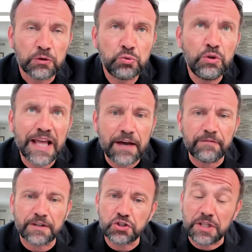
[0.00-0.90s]
to
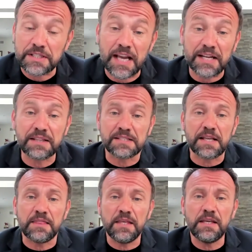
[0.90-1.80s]
leverage design and
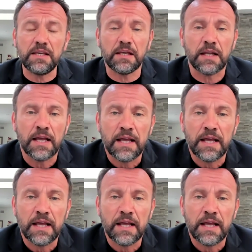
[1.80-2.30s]
design thinking